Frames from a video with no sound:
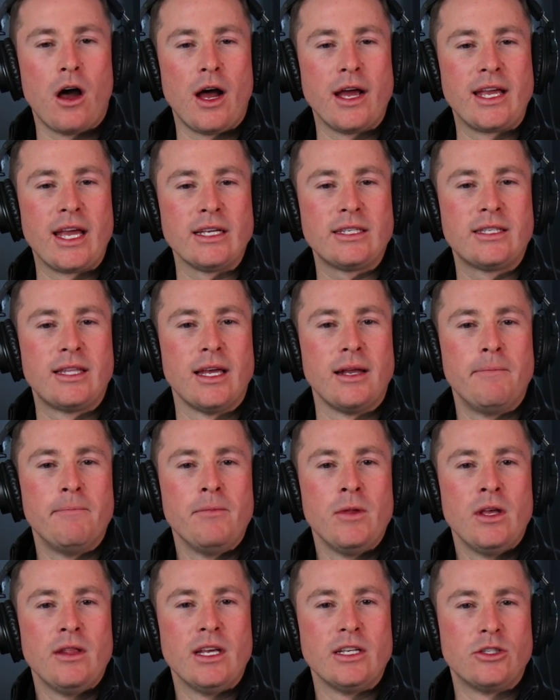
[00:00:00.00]
I guess that
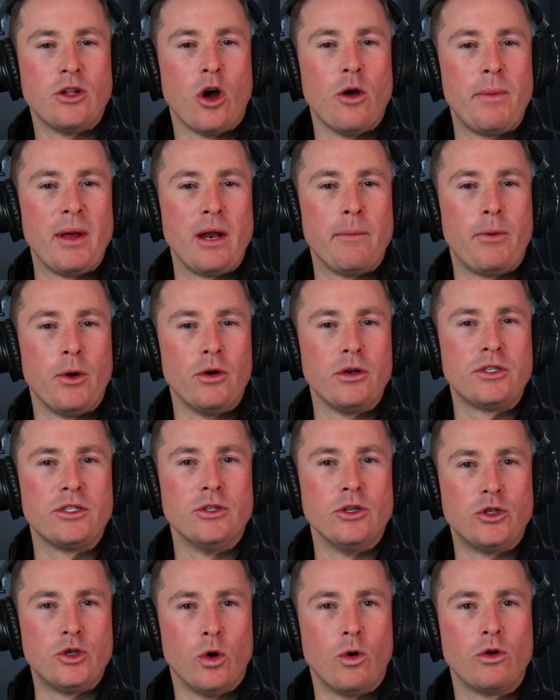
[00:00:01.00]
there's no better
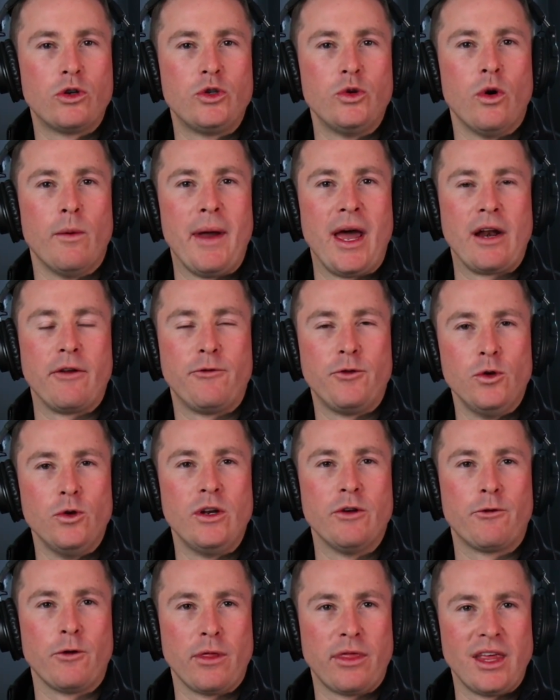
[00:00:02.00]
person to talk to about a
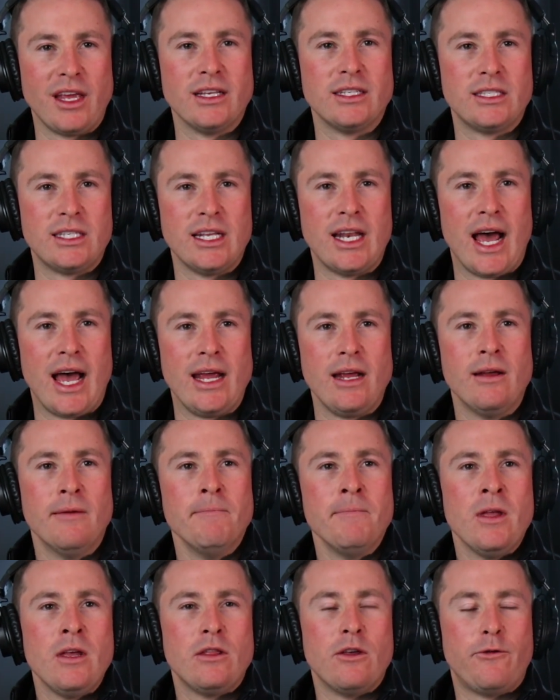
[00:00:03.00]
few different things today.
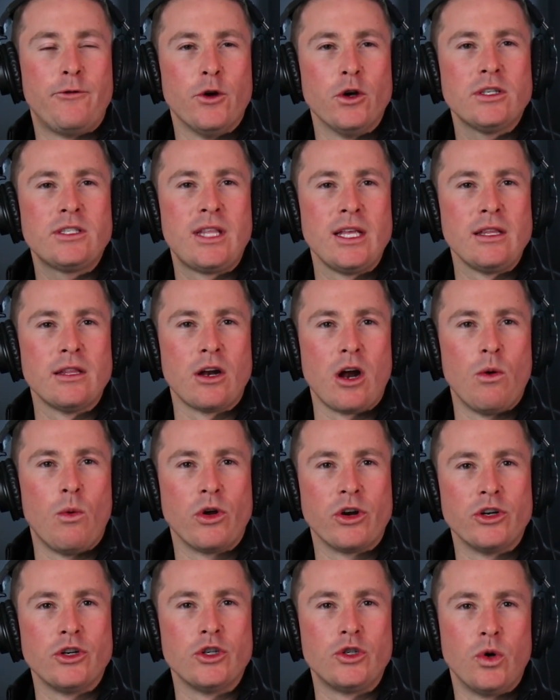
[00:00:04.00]
The first thing that I
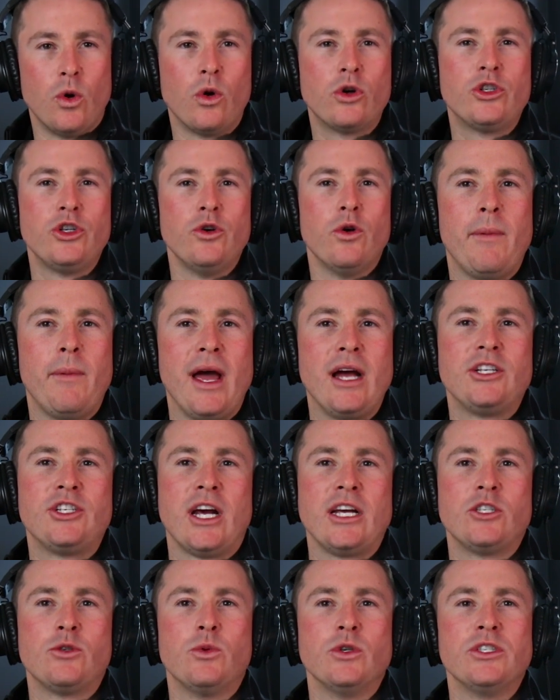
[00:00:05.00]
wanted to talk about,
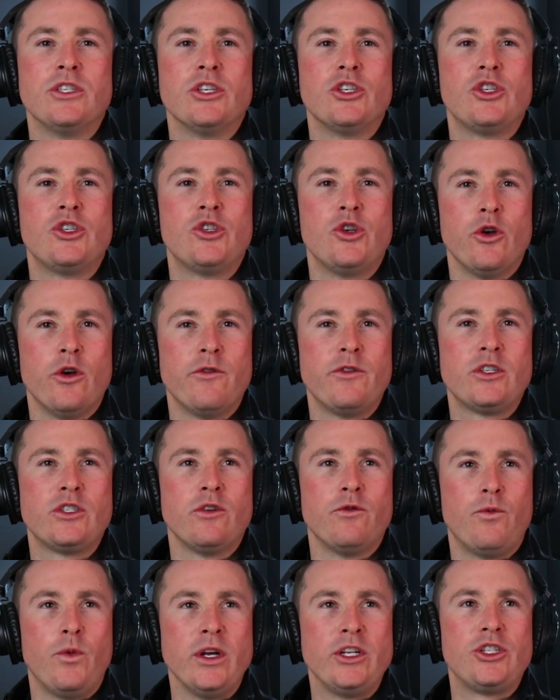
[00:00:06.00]
Jace, was the
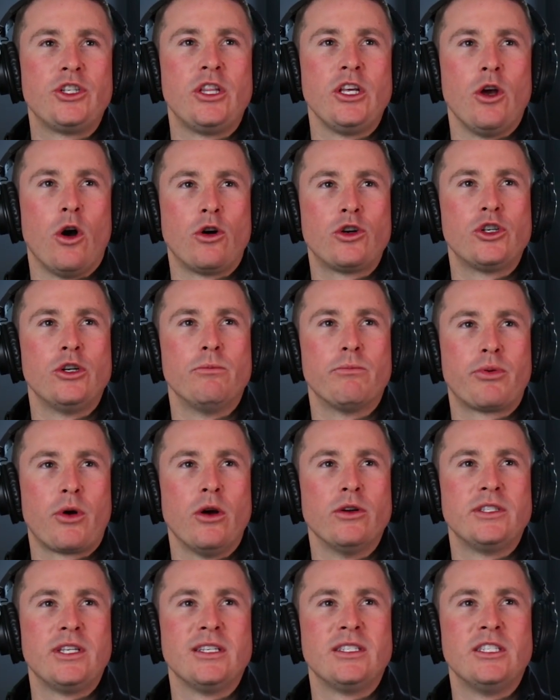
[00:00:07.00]
service of which the auction
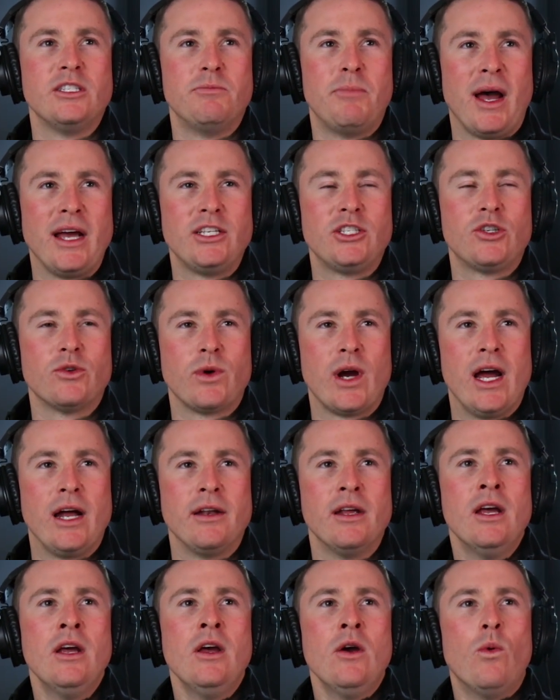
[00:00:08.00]
process is based
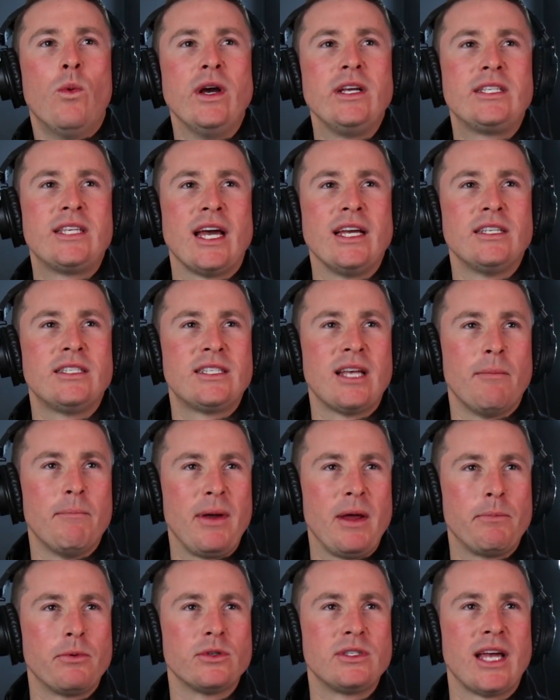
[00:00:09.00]
around.
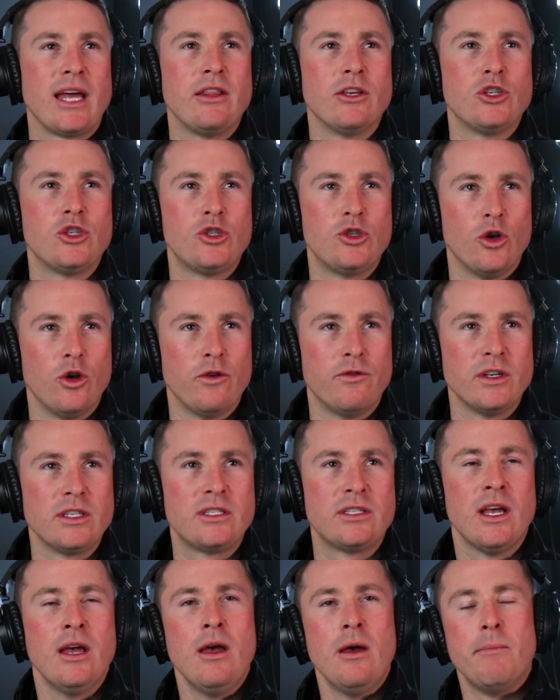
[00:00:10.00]
Some people say the
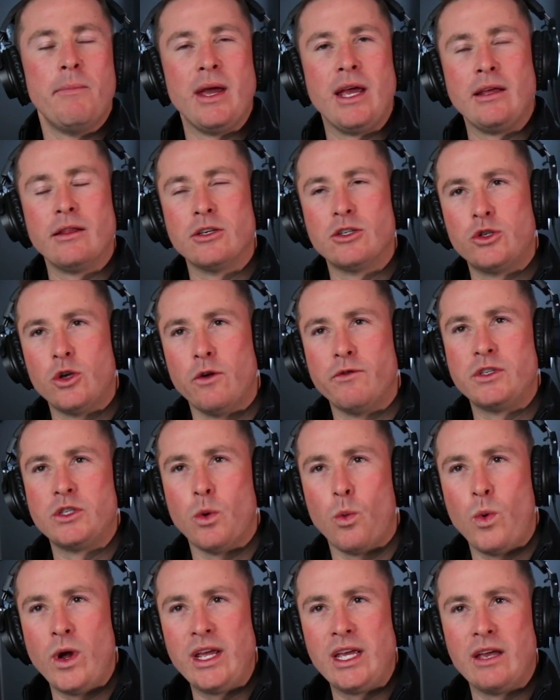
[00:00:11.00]
service being the service
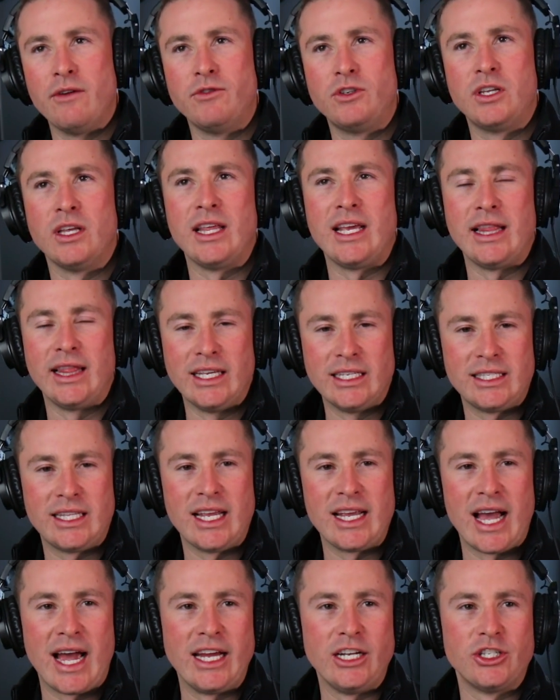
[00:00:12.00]
that we give to the
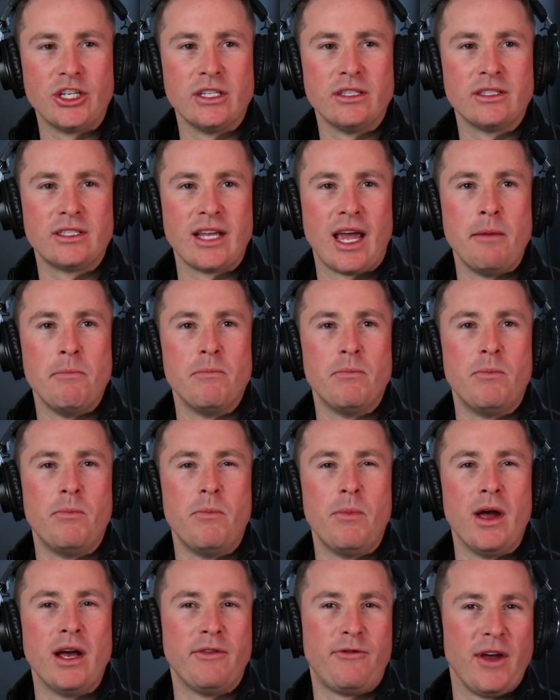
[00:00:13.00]
listing agents and
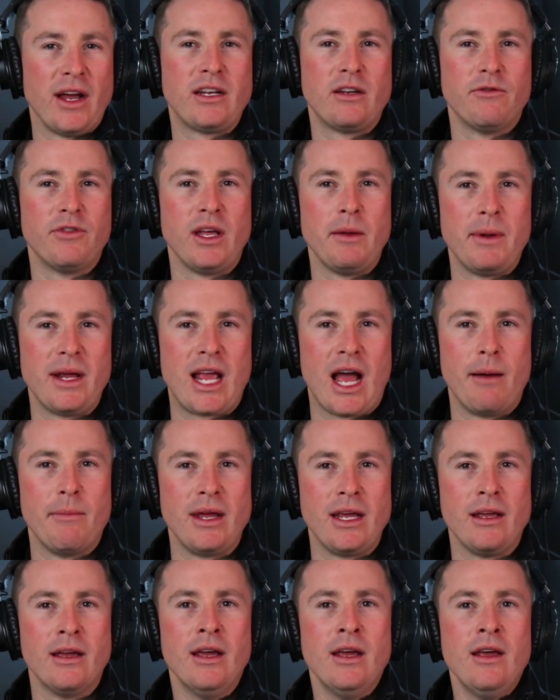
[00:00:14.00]
effectively
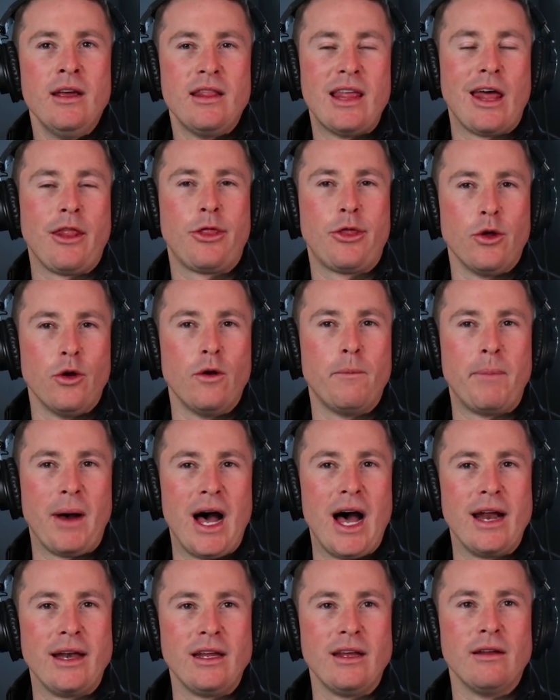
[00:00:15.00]
becoming that third
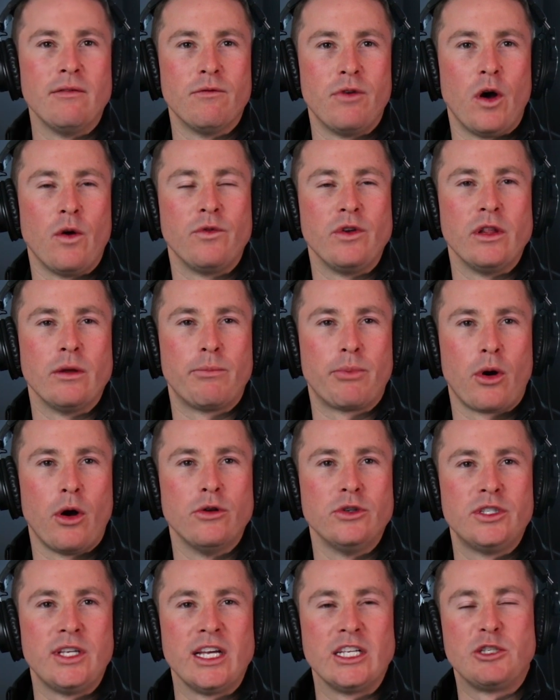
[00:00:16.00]
party involved in the
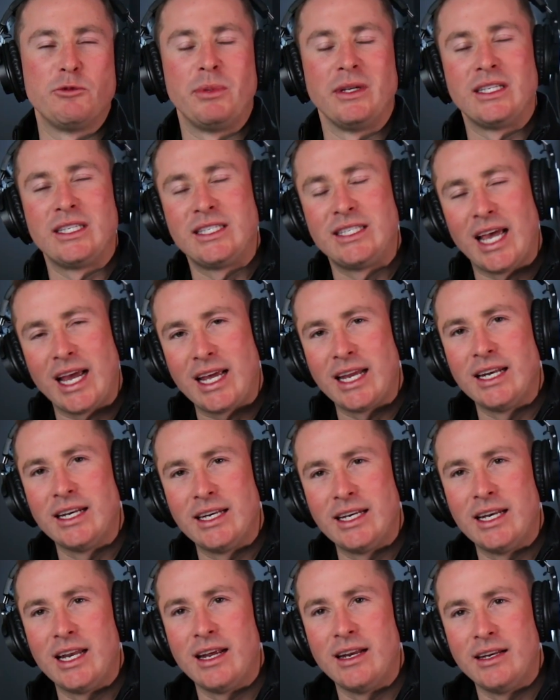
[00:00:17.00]
process. But
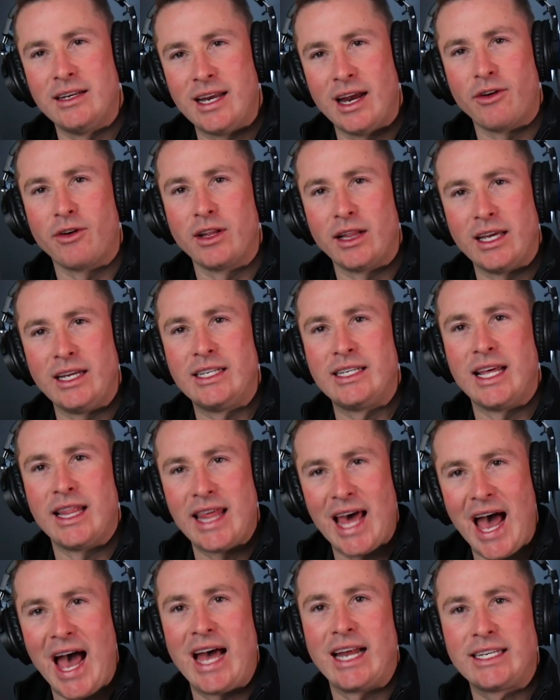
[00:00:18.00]
secondarily to
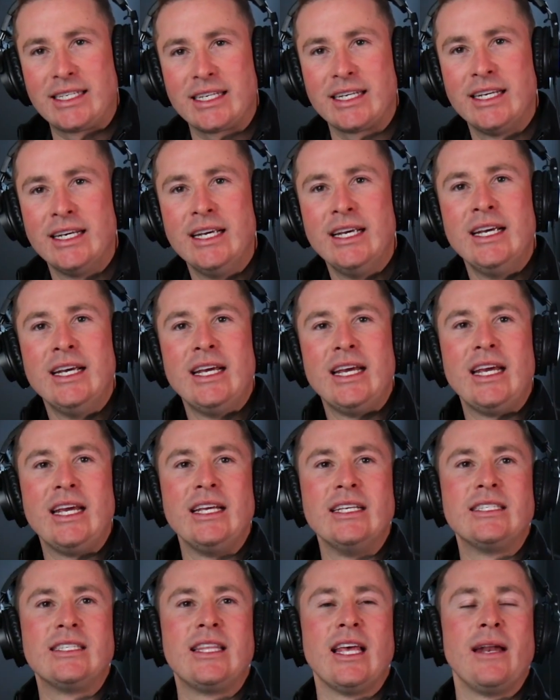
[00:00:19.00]
that
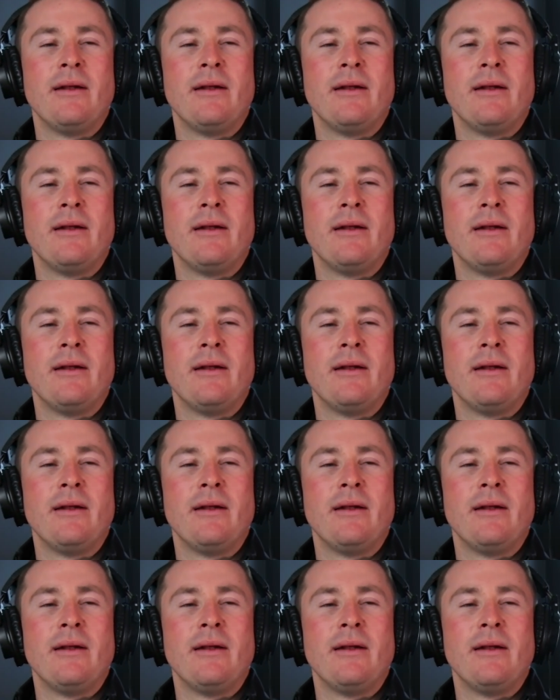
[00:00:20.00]
is